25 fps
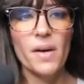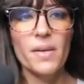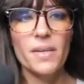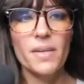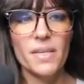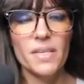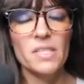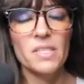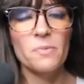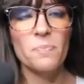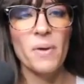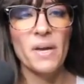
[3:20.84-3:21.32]

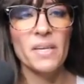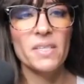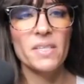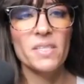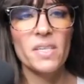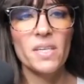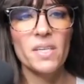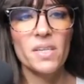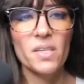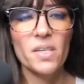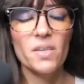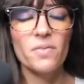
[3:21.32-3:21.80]

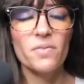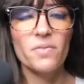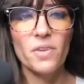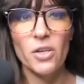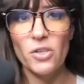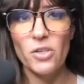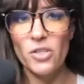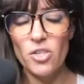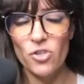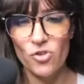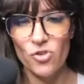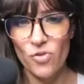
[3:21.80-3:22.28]
unexpected,
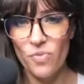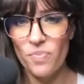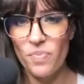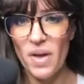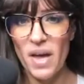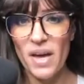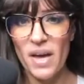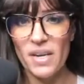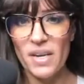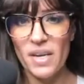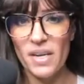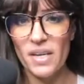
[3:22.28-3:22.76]
very
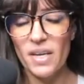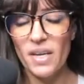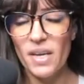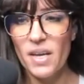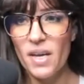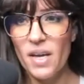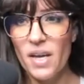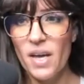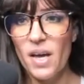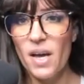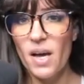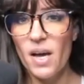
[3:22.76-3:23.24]
traumatic,
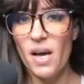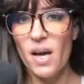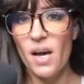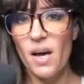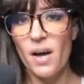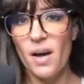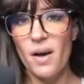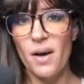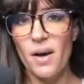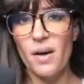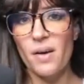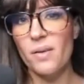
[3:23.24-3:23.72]

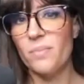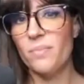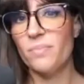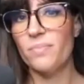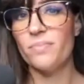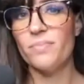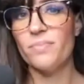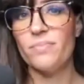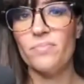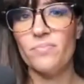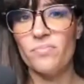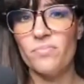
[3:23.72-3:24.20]

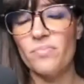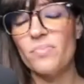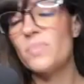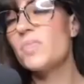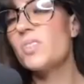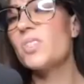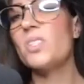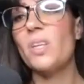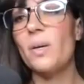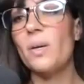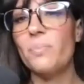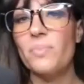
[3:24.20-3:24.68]
um,
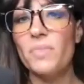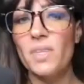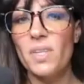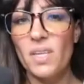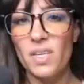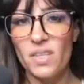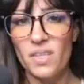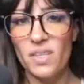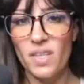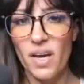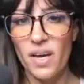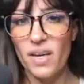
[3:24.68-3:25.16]

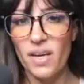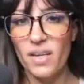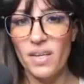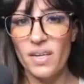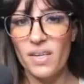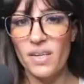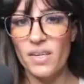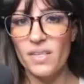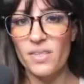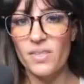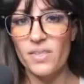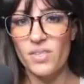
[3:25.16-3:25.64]
something that
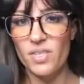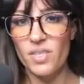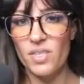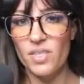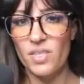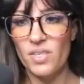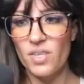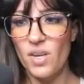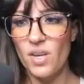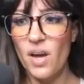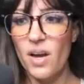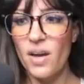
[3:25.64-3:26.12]

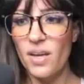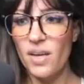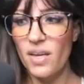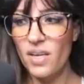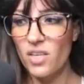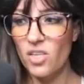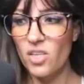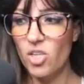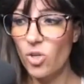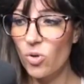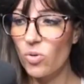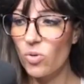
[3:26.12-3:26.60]
is not
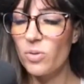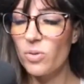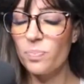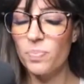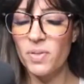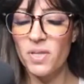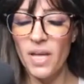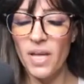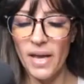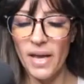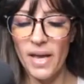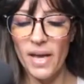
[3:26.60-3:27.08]
in your
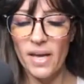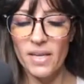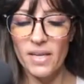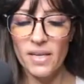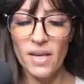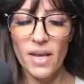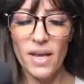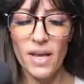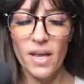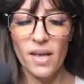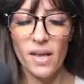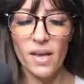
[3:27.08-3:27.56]

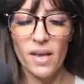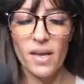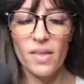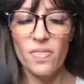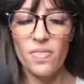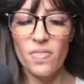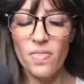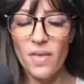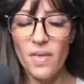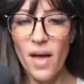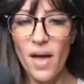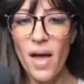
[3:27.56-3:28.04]
plan,
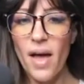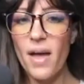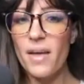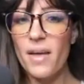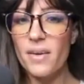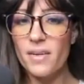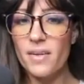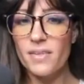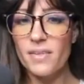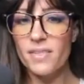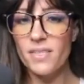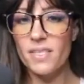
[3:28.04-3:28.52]
and
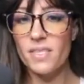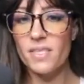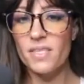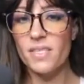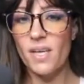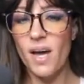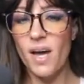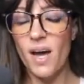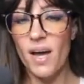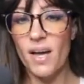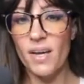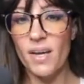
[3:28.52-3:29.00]
then
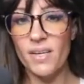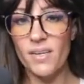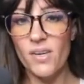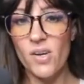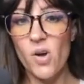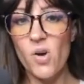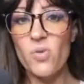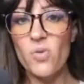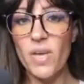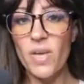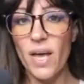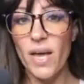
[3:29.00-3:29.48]
decide,
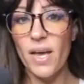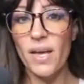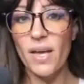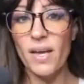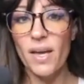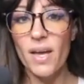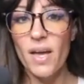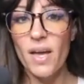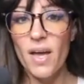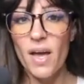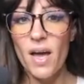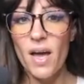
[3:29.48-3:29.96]
okay,